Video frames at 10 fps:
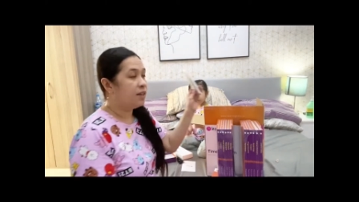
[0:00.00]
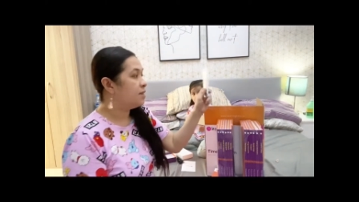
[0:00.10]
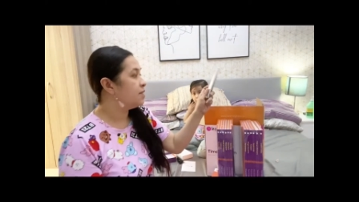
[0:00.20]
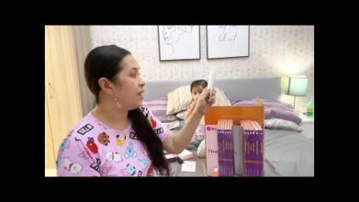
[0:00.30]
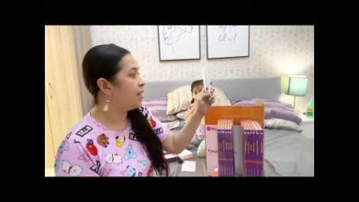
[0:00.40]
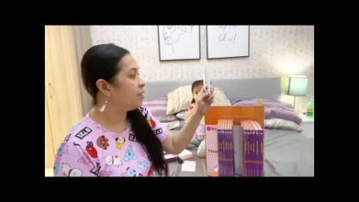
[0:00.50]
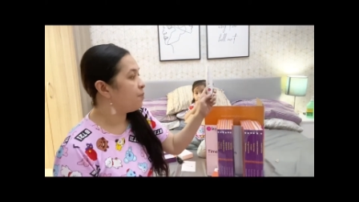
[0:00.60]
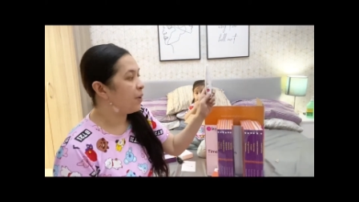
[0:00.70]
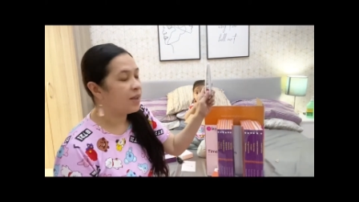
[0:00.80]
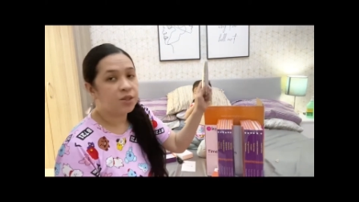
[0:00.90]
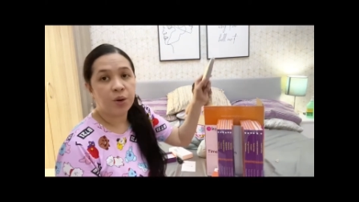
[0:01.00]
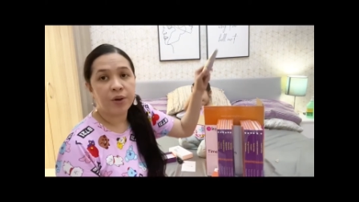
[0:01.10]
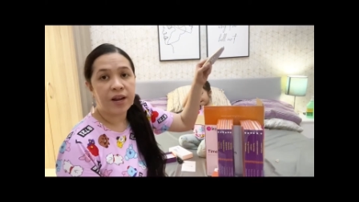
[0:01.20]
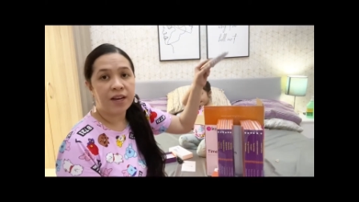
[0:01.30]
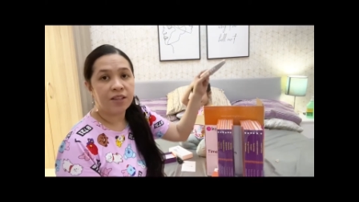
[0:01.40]
This is the LTPen, so we're
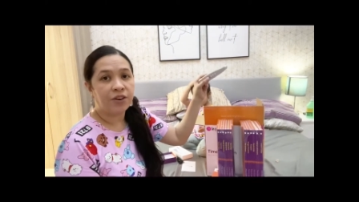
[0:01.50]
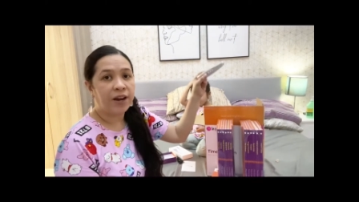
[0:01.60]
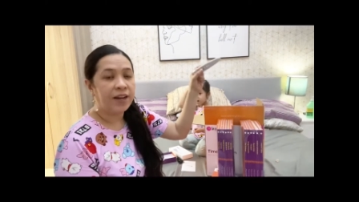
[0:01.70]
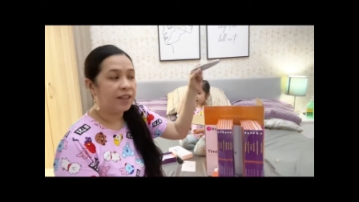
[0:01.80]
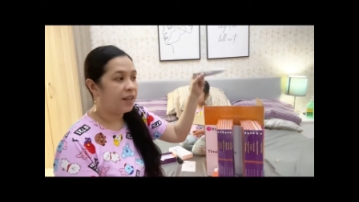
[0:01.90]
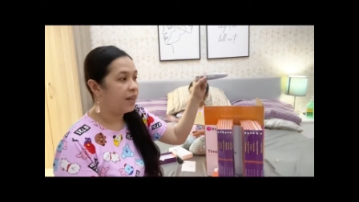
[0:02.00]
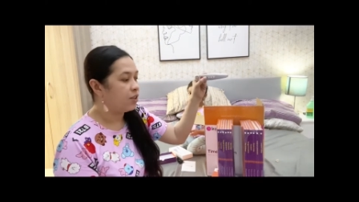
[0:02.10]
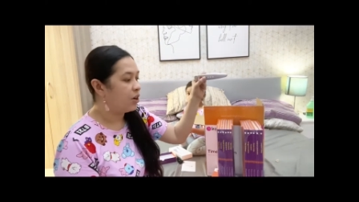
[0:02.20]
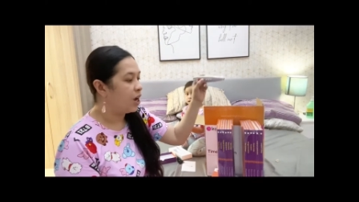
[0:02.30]
gonna try it later.